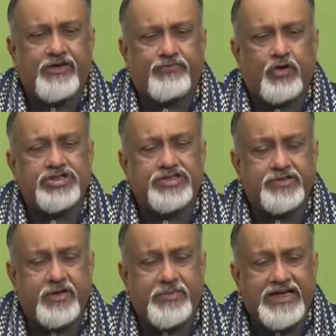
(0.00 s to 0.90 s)
of course
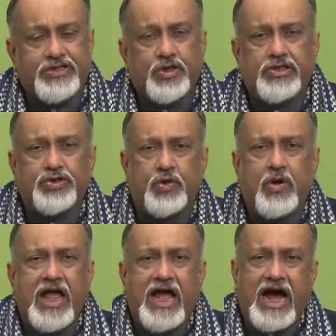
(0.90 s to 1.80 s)
means
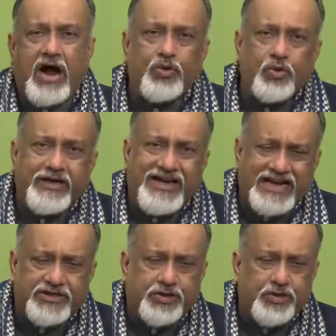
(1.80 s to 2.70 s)
also how to
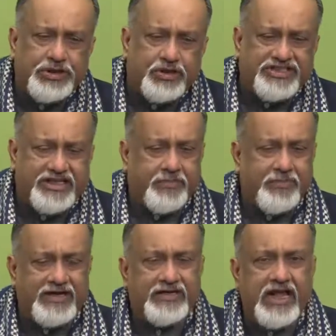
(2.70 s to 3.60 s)
get to your
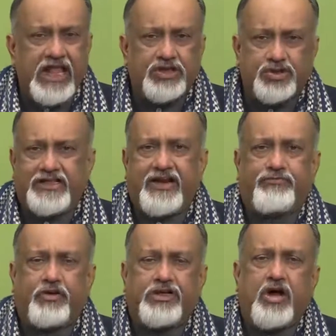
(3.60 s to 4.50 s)
segment. So,
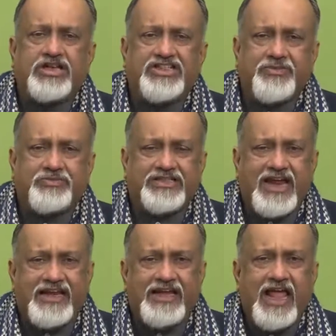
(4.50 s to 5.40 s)
therefore, concepts
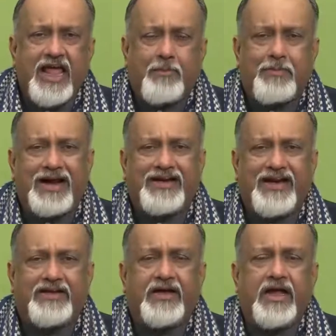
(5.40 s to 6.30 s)
like
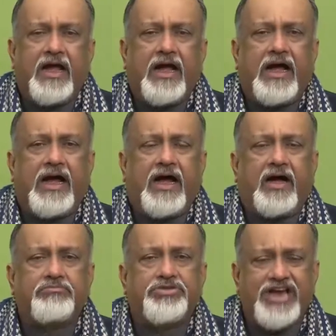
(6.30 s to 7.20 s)
market,
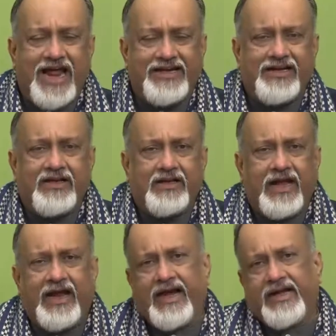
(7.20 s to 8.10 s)
channel
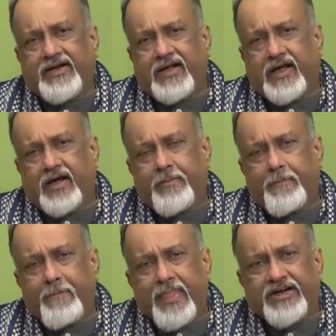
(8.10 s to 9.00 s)
and
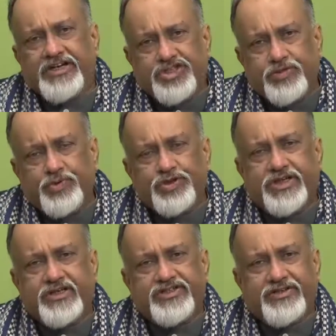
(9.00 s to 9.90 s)

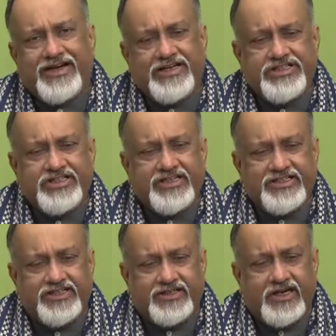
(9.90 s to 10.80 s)
distribution strategies,
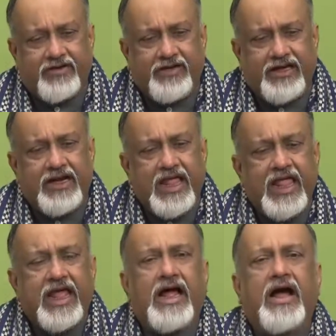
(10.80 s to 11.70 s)
etc., will
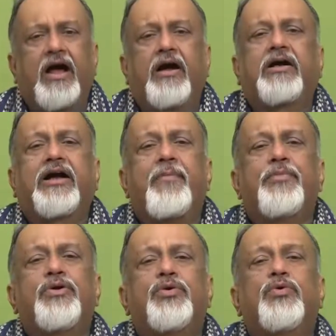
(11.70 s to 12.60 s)

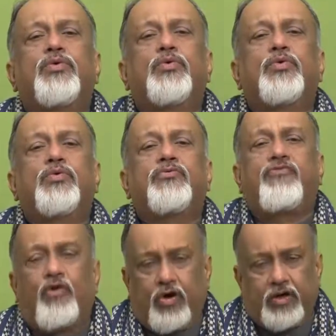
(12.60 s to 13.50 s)
come to
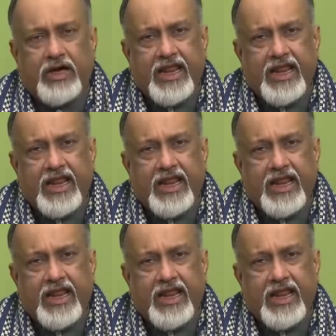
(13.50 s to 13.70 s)
fore.